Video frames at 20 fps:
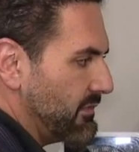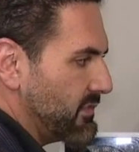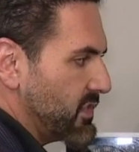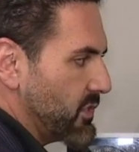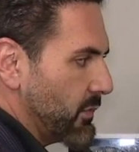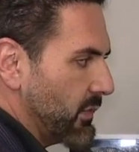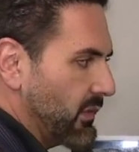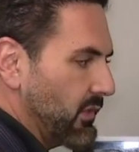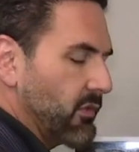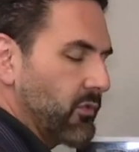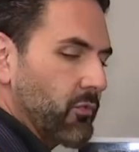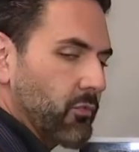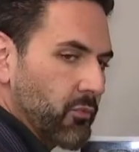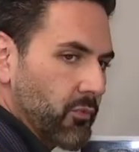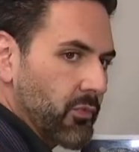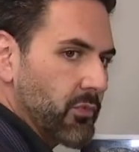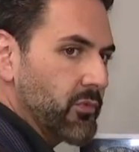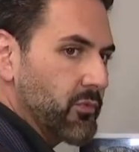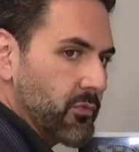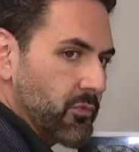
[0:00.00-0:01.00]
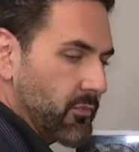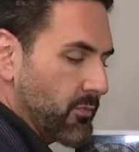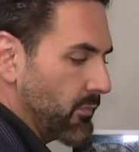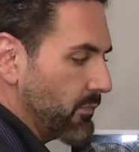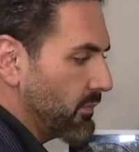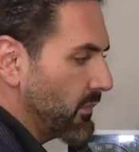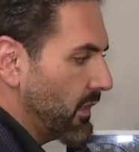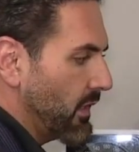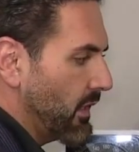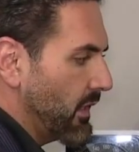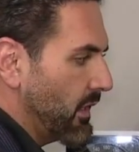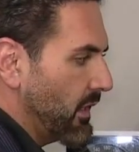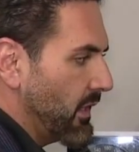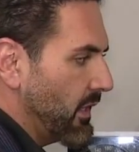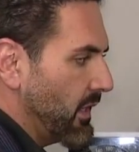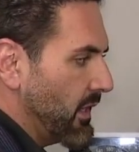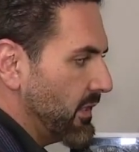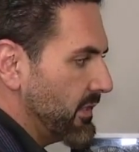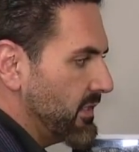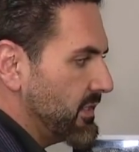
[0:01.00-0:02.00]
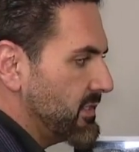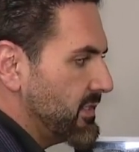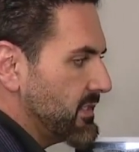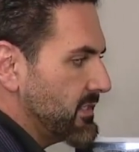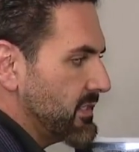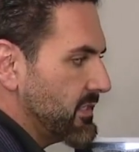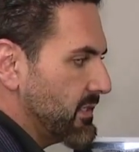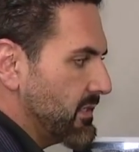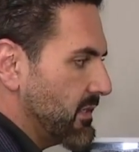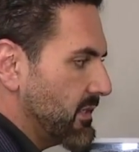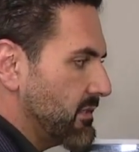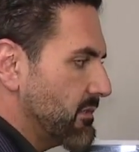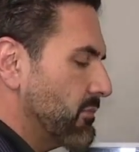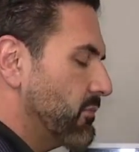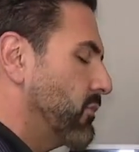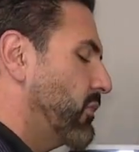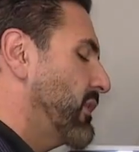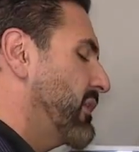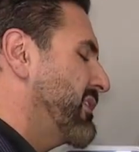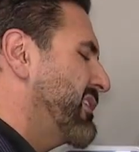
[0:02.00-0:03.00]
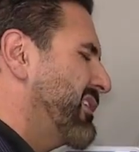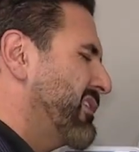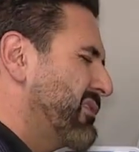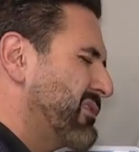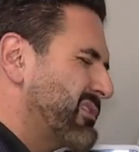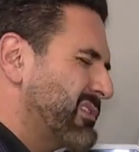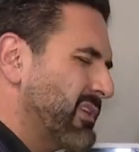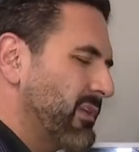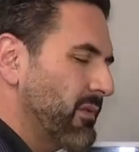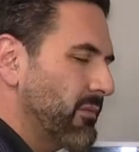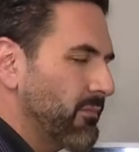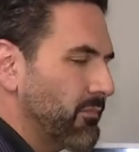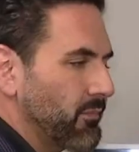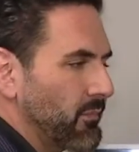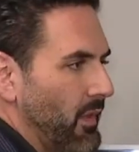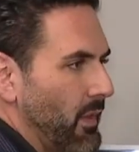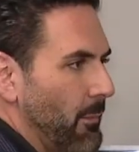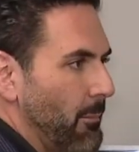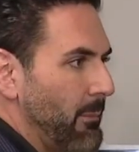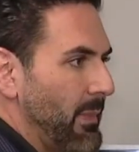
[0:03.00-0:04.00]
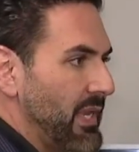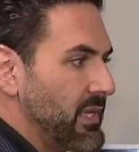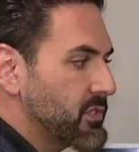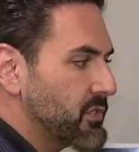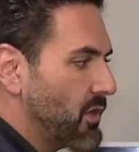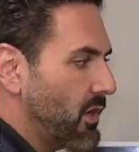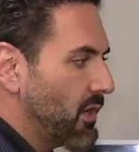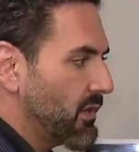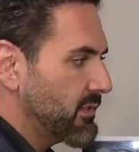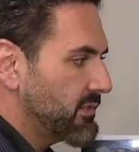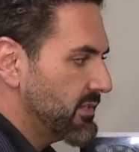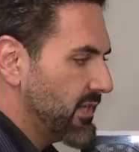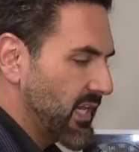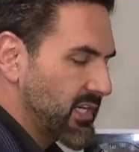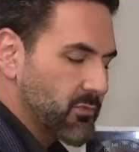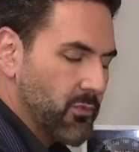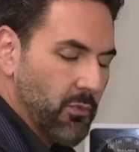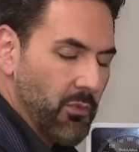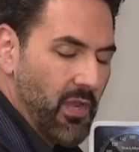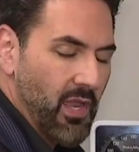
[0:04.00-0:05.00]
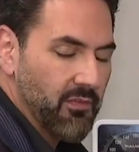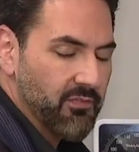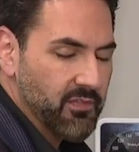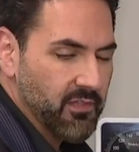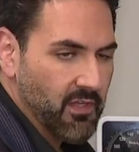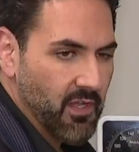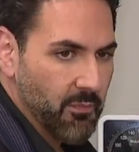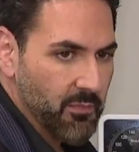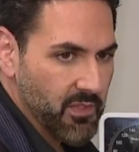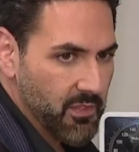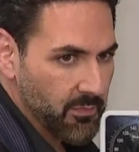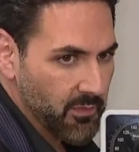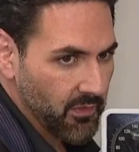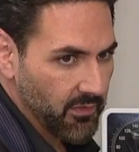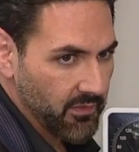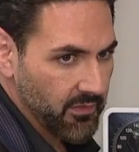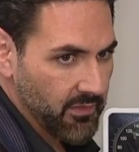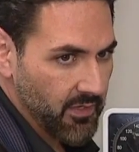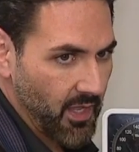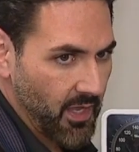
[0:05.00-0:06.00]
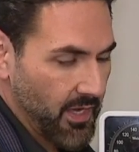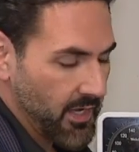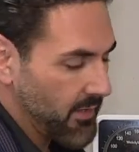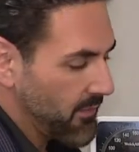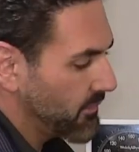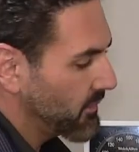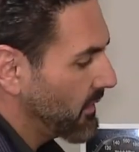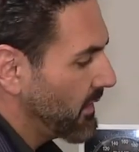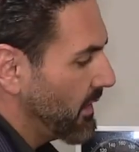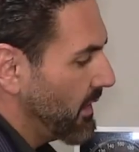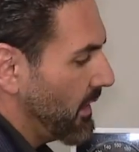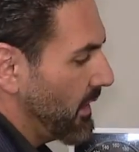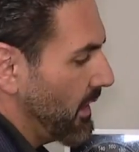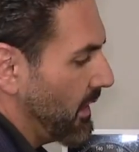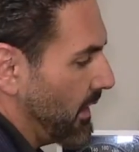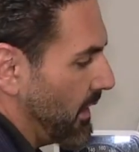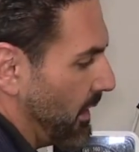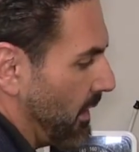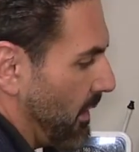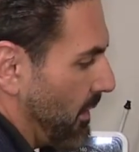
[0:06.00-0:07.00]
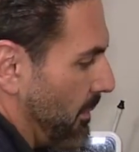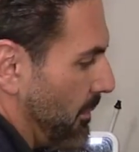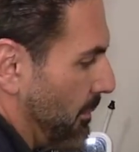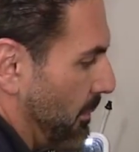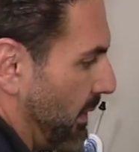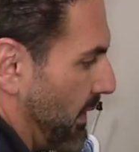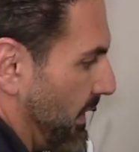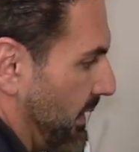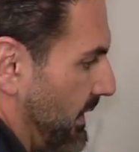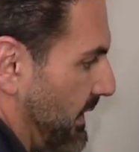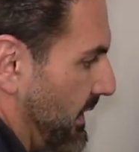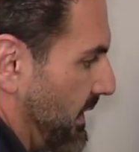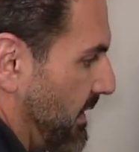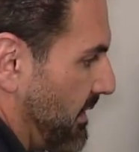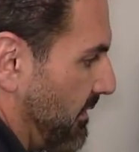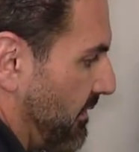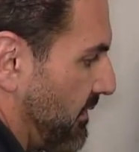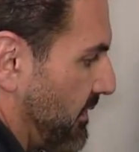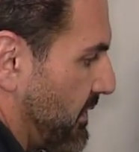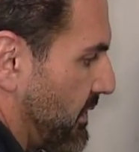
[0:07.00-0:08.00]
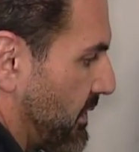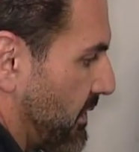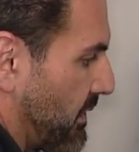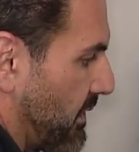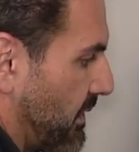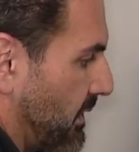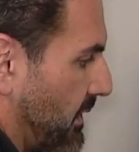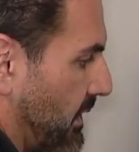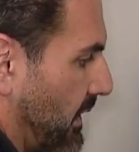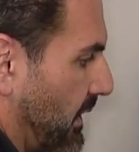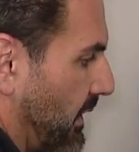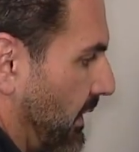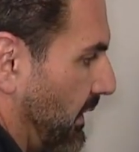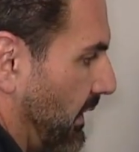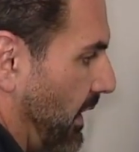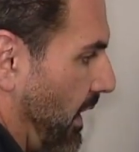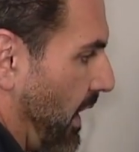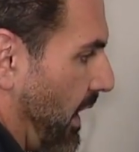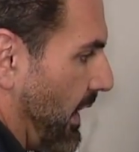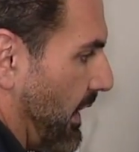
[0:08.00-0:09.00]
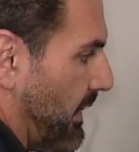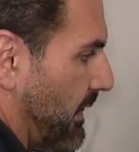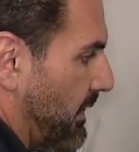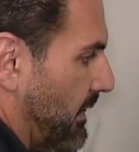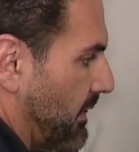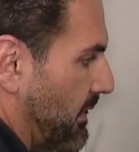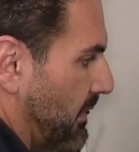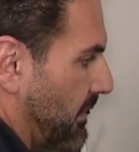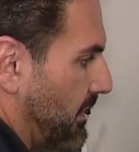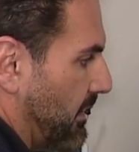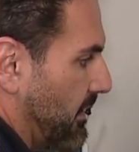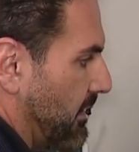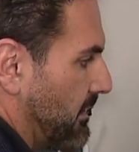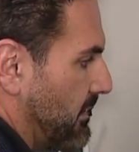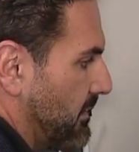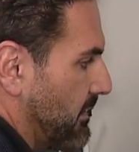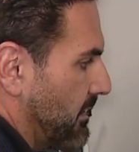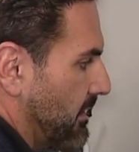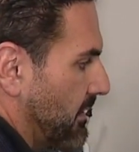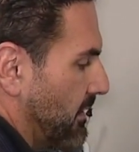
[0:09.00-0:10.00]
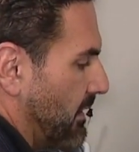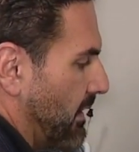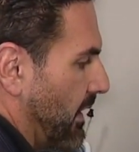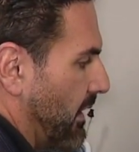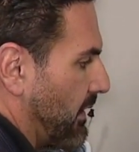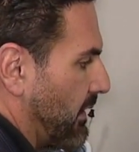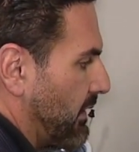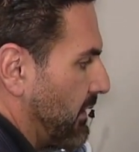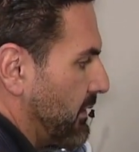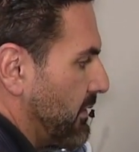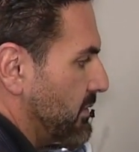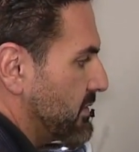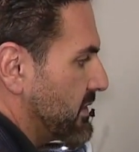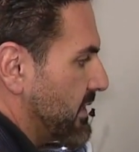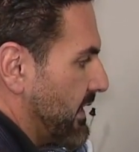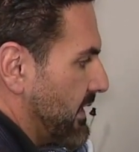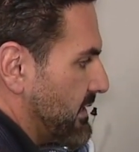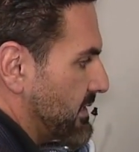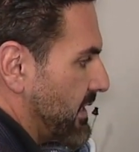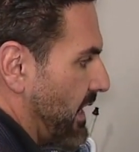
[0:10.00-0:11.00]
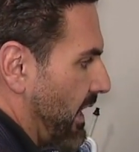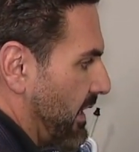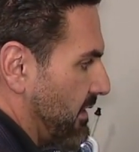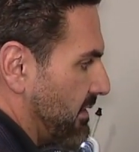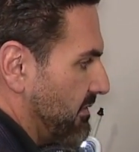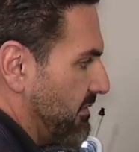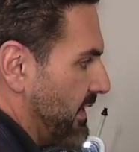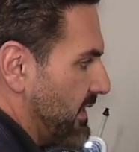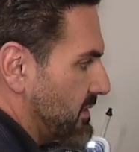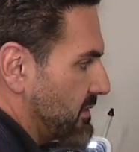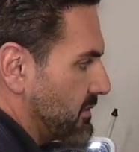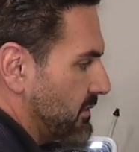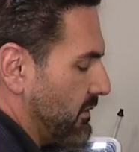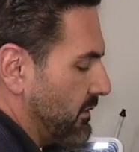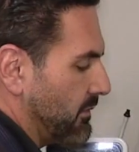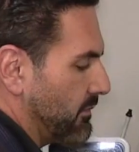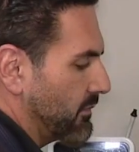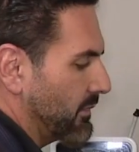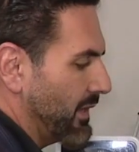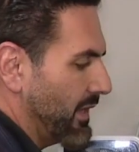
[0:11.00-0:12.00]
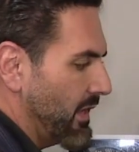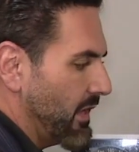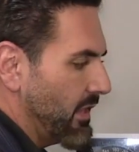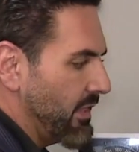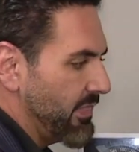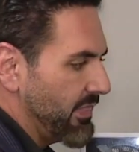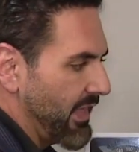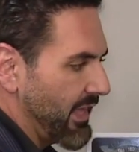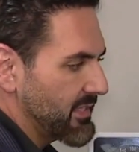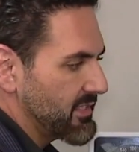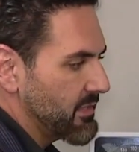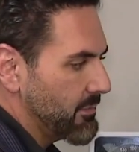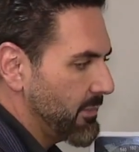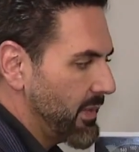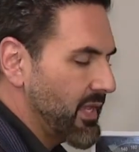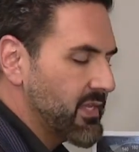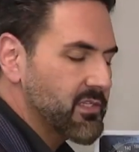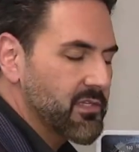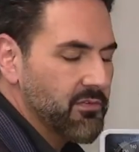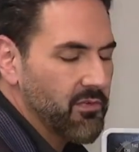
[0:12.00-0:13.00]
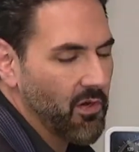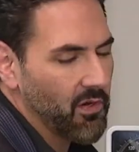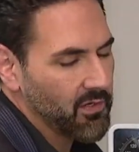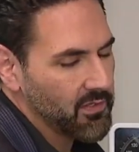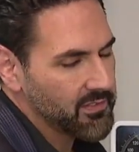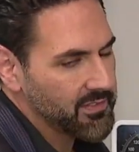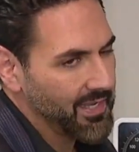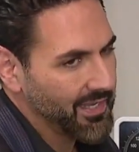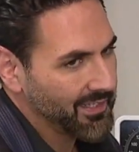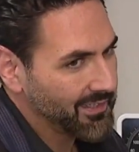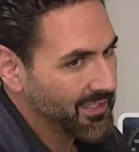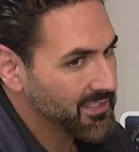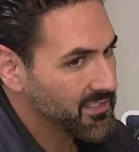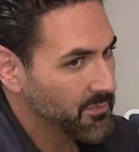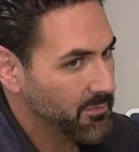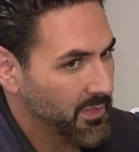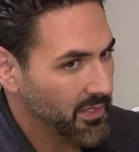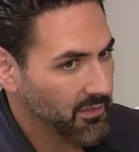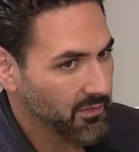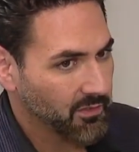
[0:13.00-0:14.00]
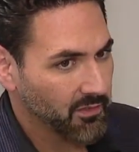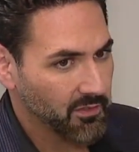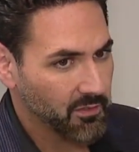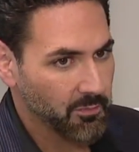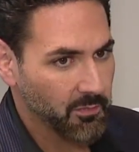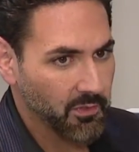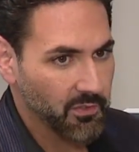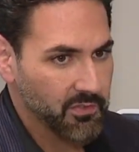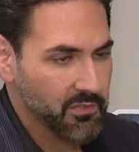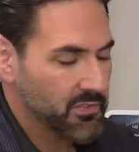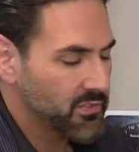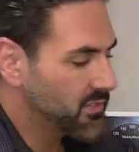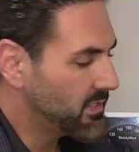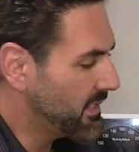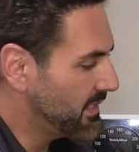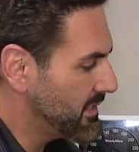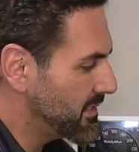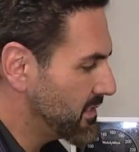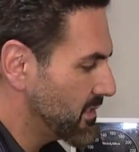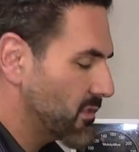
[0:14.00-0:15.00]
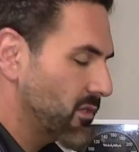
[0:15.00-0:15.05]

leaves you a little room, this isn't one of those major heart attacks where we have to come in the middle of the night. But if your clot occludes the entire vessel, that's a massive heart attack. That's a medical emergency.